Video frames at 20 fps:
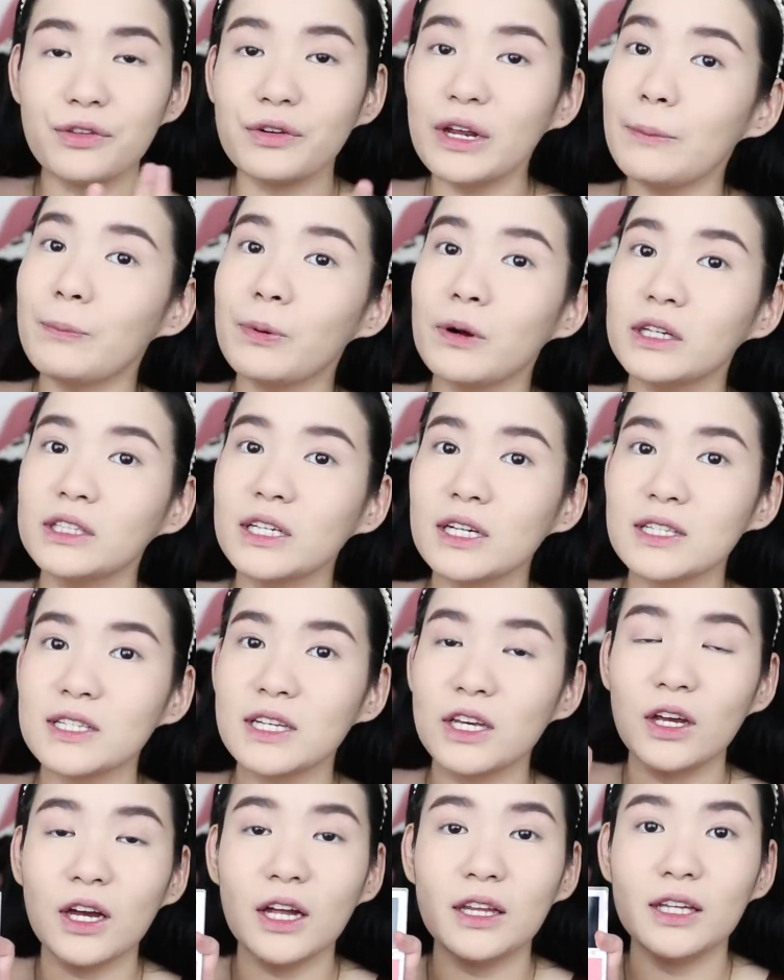Three products
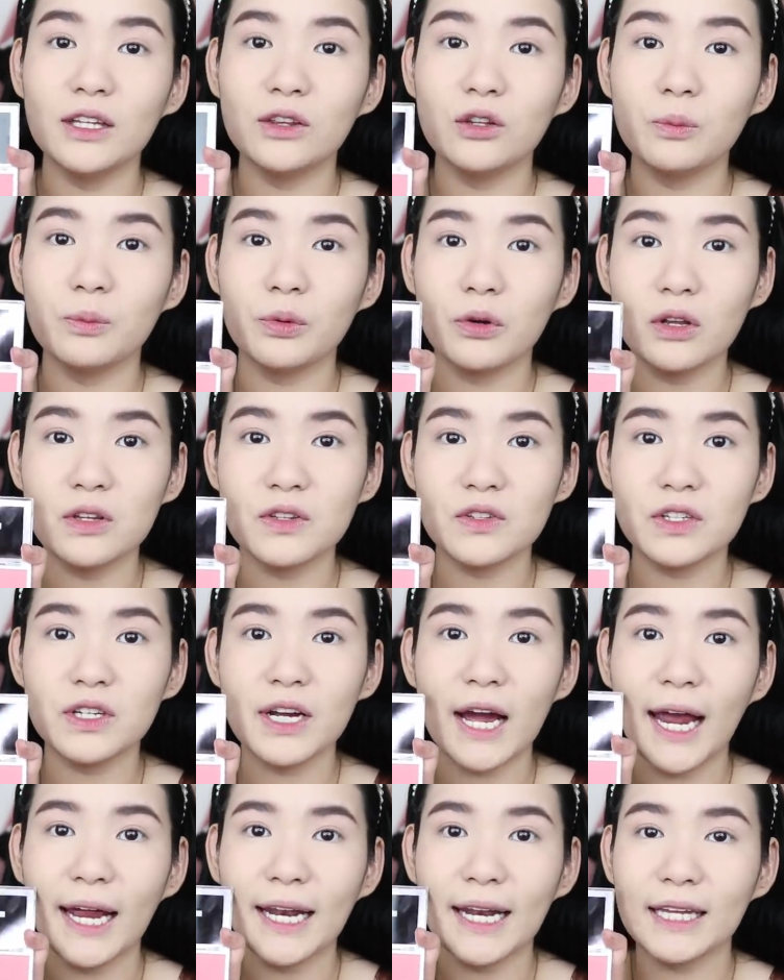na yung andito, bronzer,
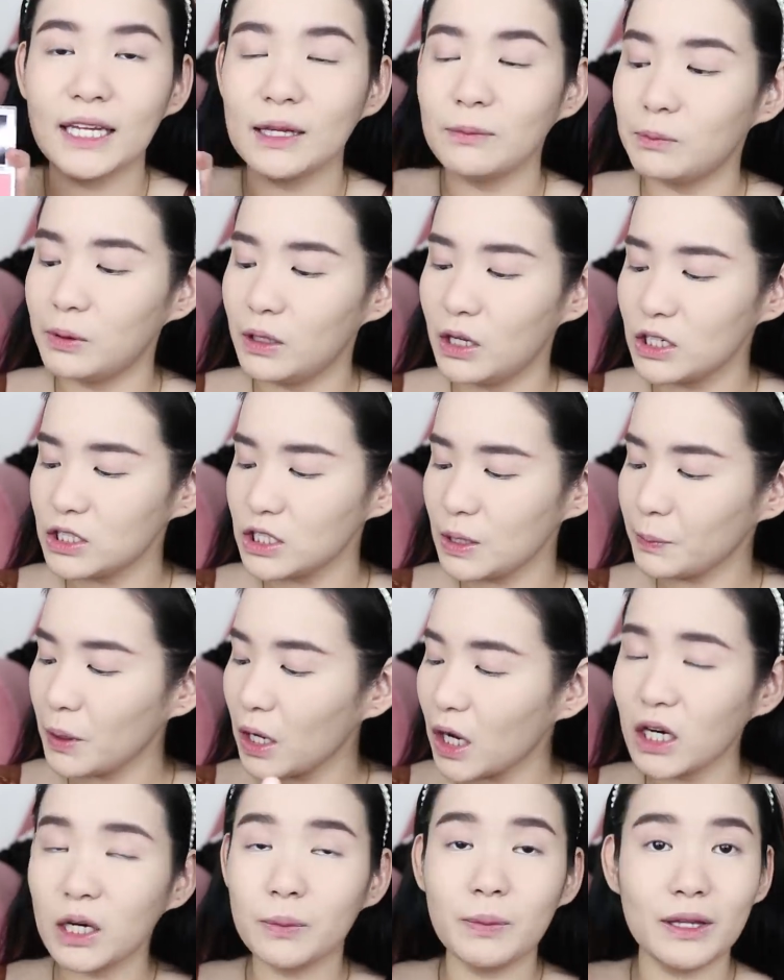highlight, and blush. I'm
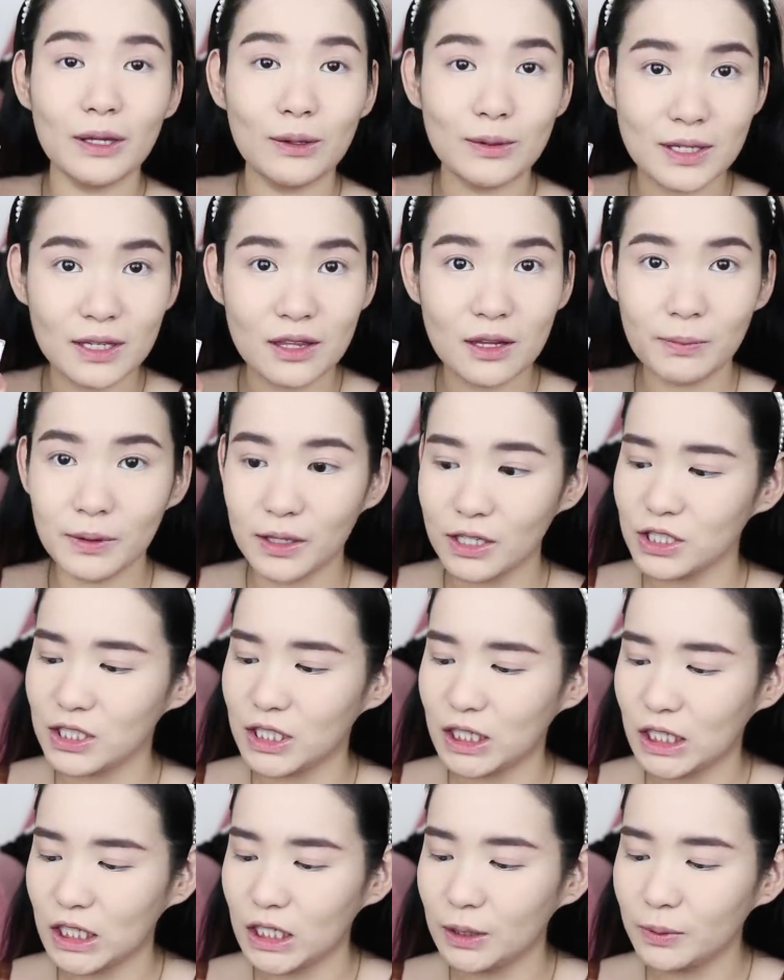not gonna be using the
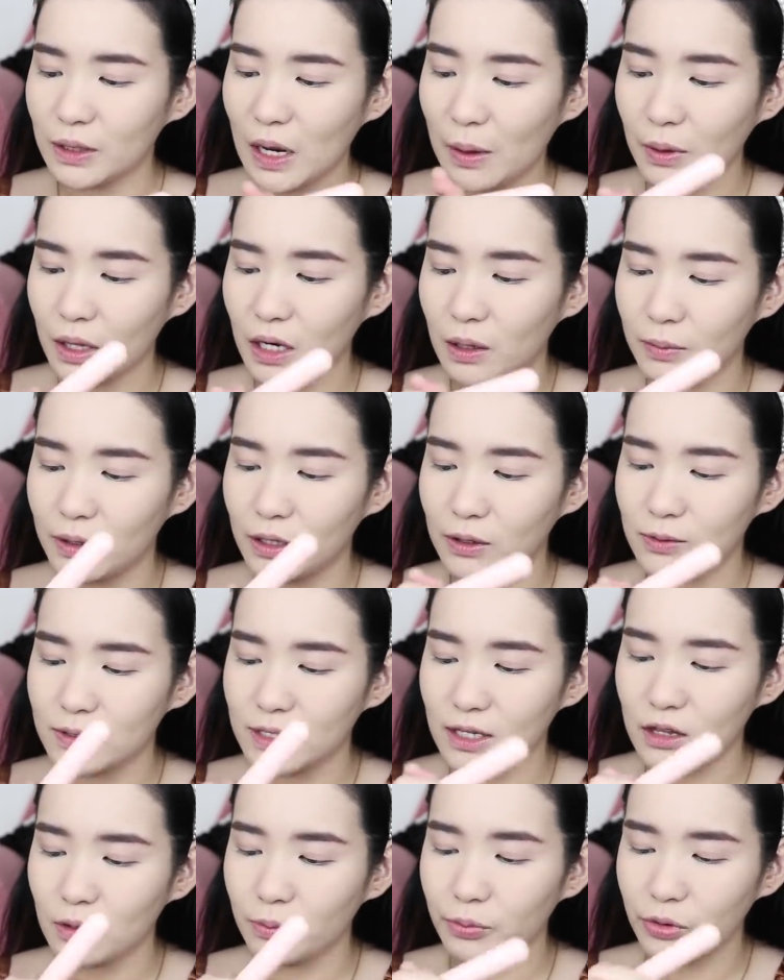blush here, but I'm gonna be
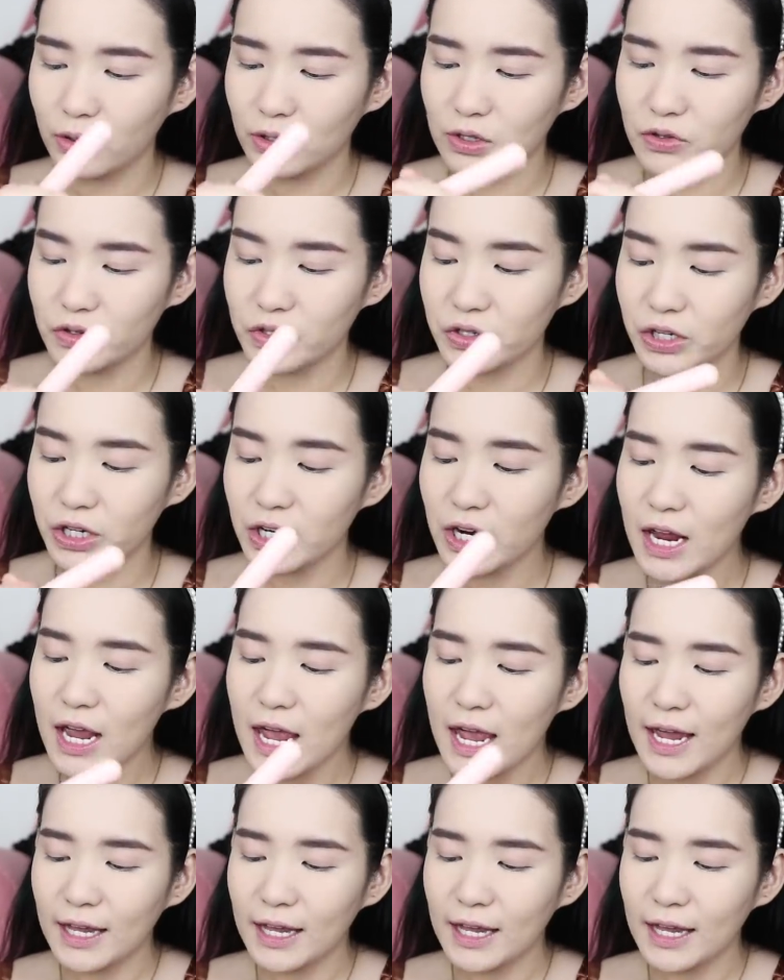using the bronzer.